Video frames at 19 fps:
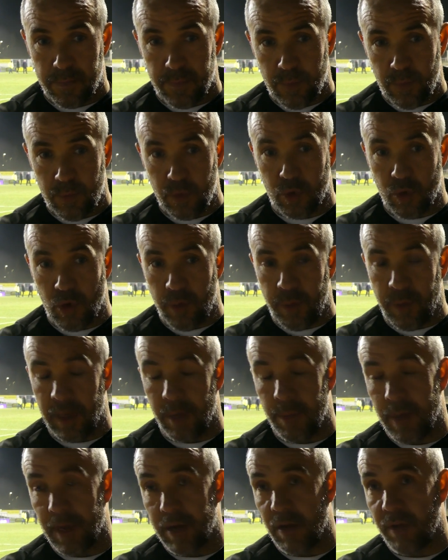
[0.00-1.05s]
we just got to pick
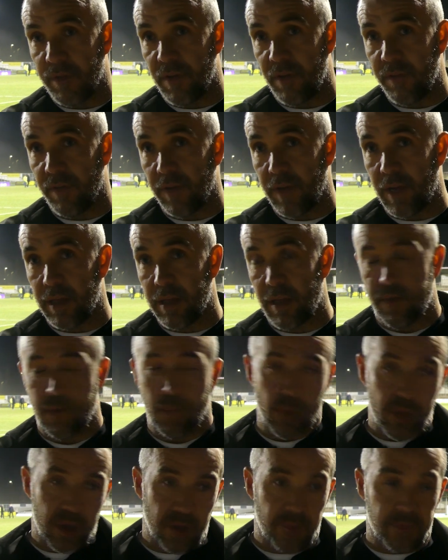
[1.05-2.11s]
them back up for Inverness.
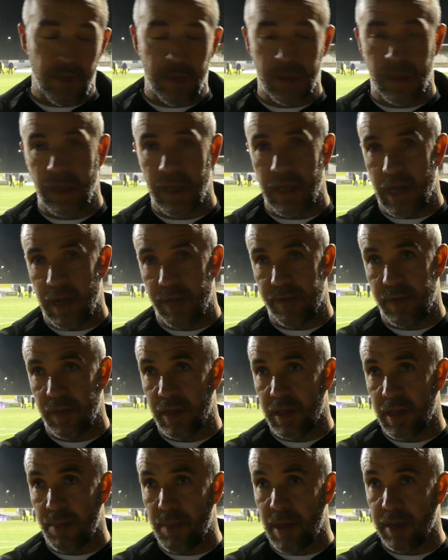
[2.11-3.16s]
Everyone's deflated tonight, Gareth, because
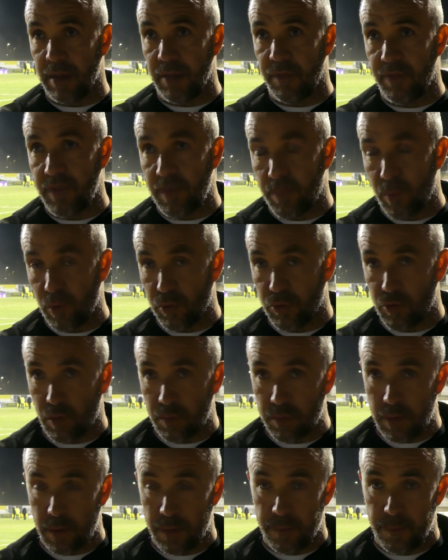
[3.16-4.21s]
it's a massive 3 points
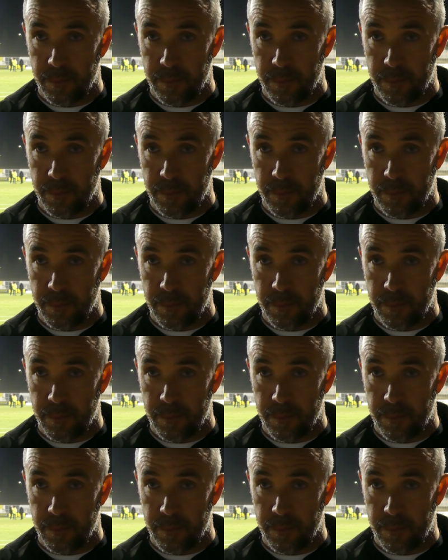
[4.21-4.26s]
dropped.